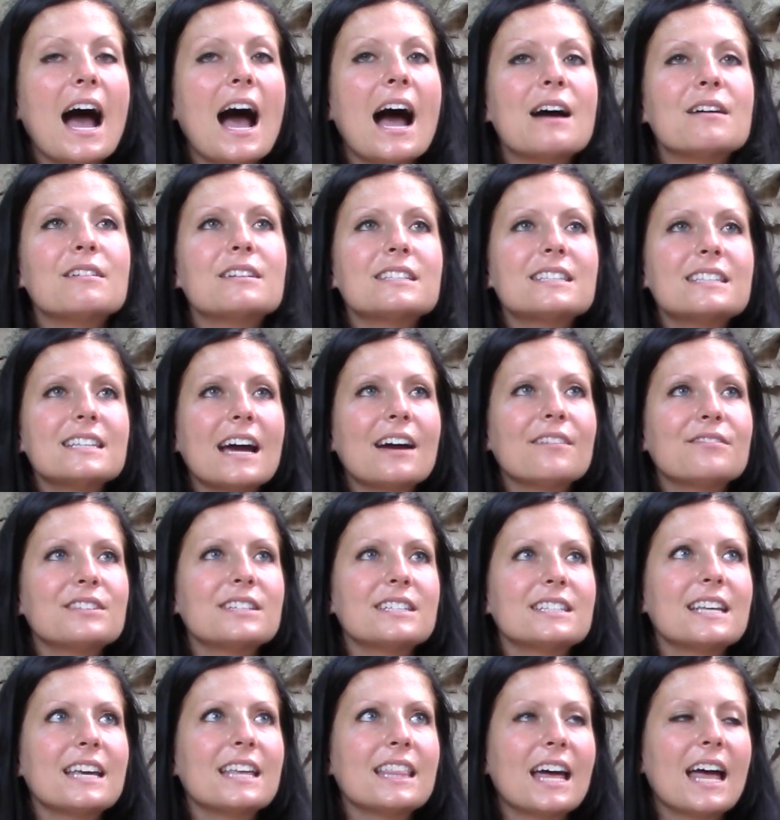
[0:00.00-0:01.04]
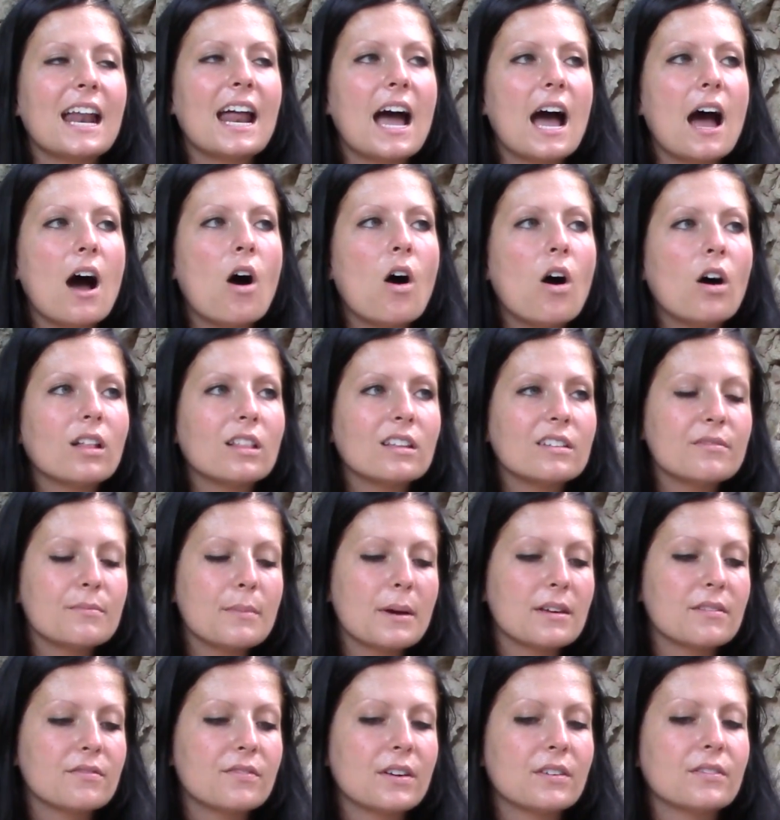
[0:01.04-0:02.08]
I would have to say that all of
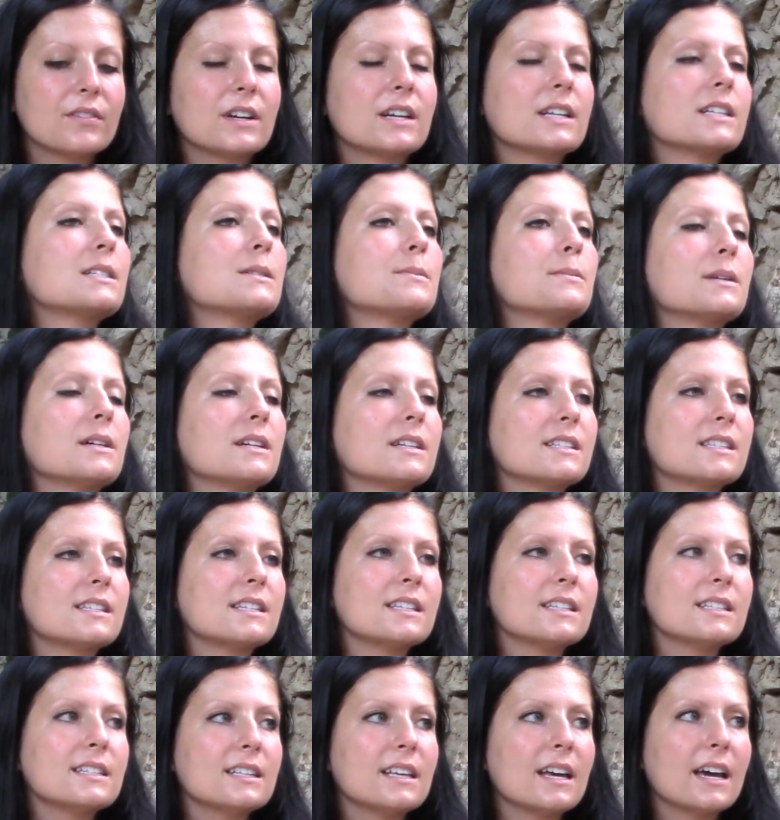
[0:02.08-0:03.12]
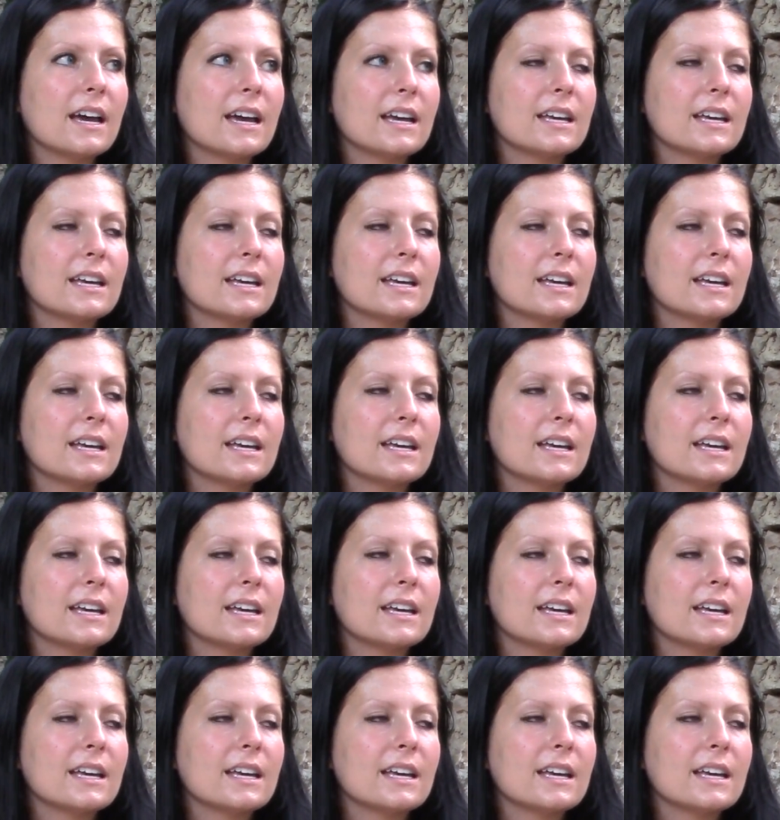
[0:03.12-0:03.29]
my favorite experiences